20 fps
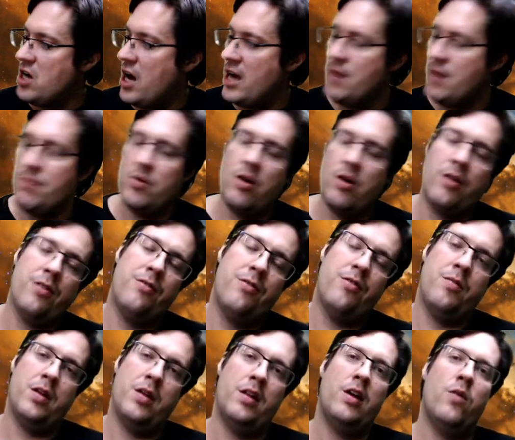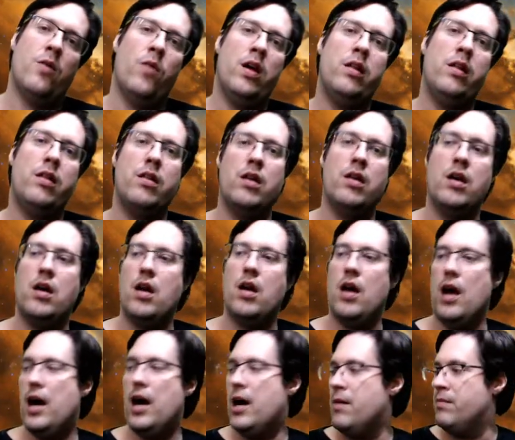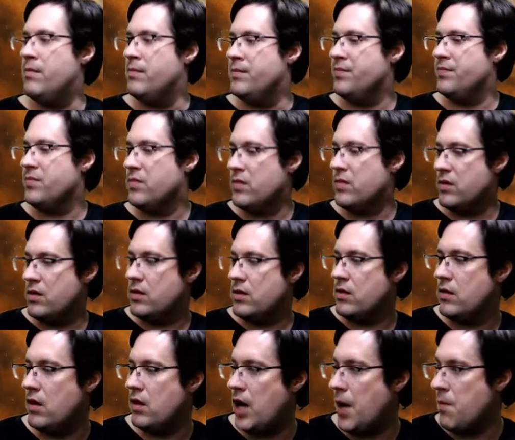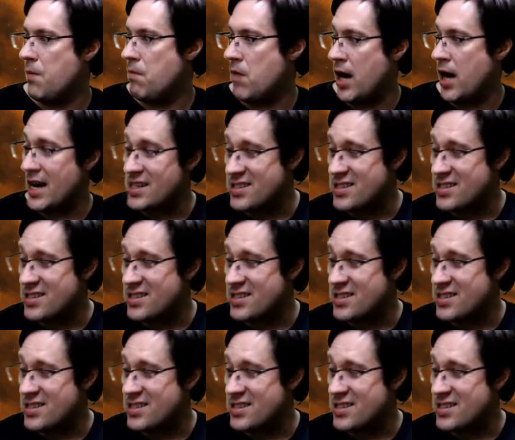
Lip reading: am not as familiar with. I might